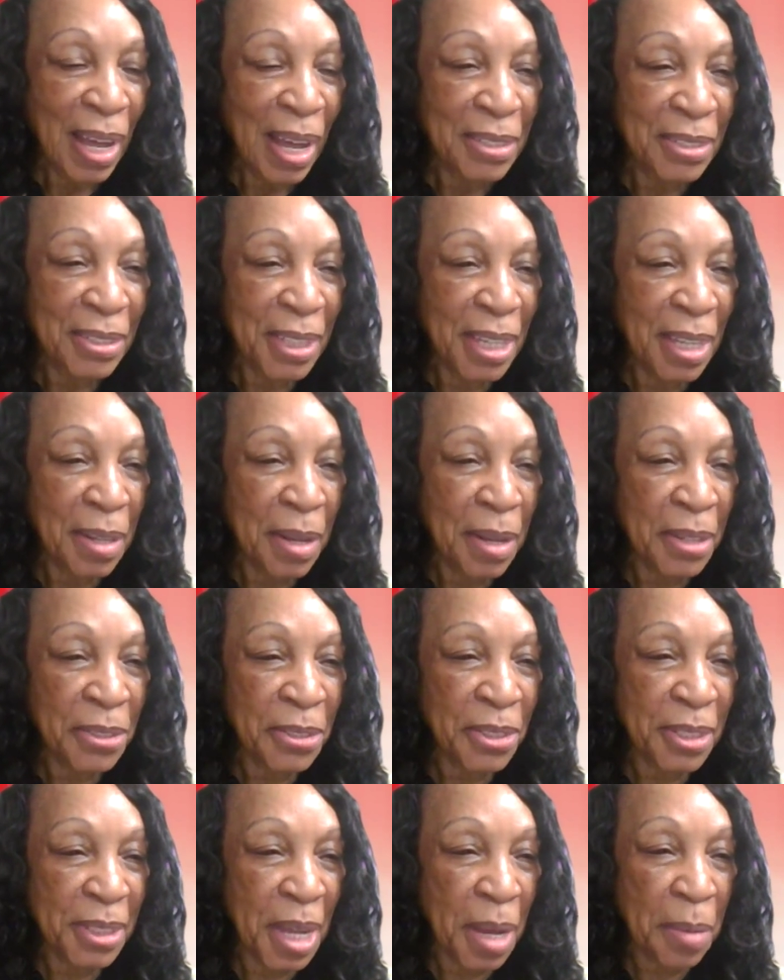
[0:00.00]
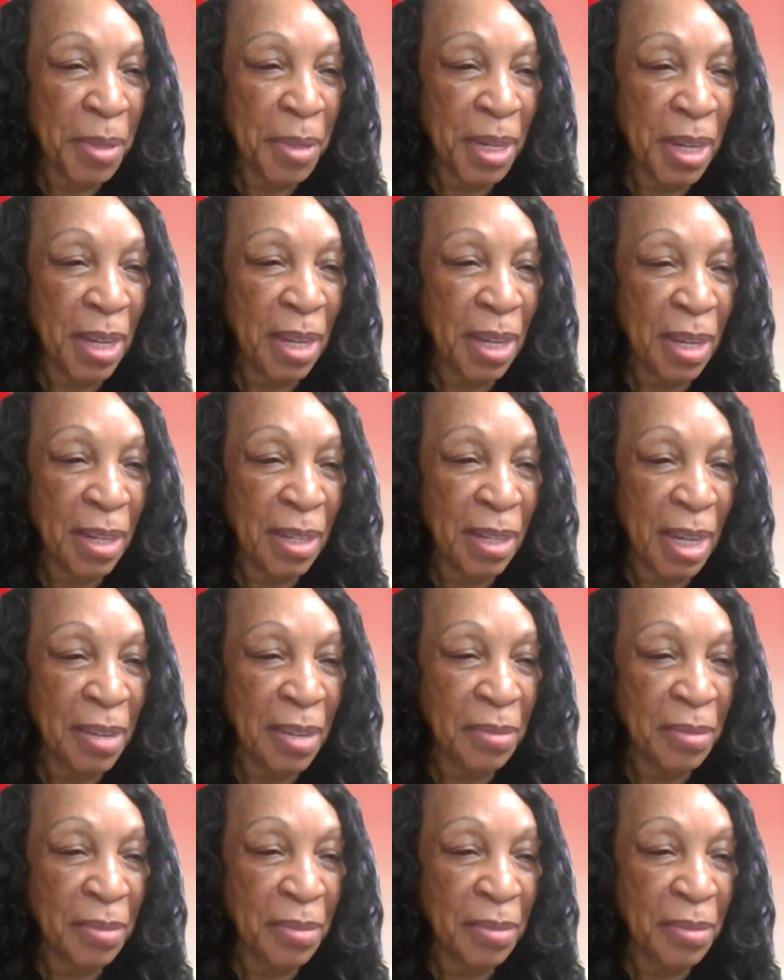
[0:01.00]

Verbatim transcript: I see the answers coming in.